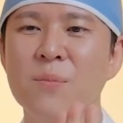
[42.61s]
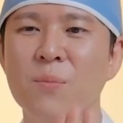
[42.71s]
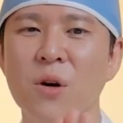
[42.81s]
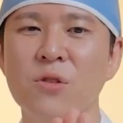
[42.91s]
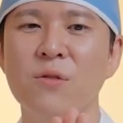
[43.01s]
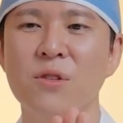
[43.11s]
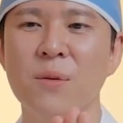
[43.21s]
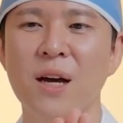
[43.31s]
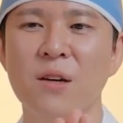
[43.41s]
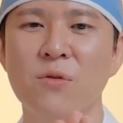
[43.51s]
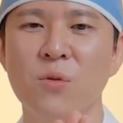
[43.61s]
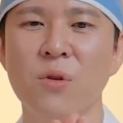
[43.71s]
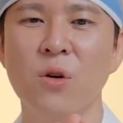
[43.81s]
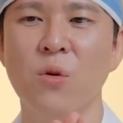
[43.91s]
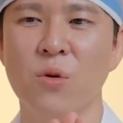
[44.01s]
Most of them have what
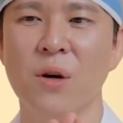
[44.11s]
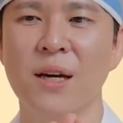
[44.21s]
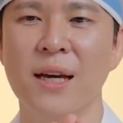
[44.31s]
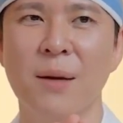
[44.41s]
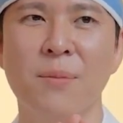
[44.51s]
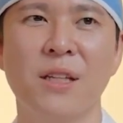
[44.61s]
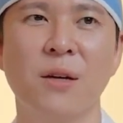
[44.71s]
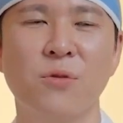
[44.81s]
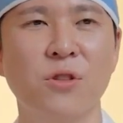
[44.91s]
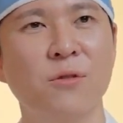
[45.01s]
we call hip dips,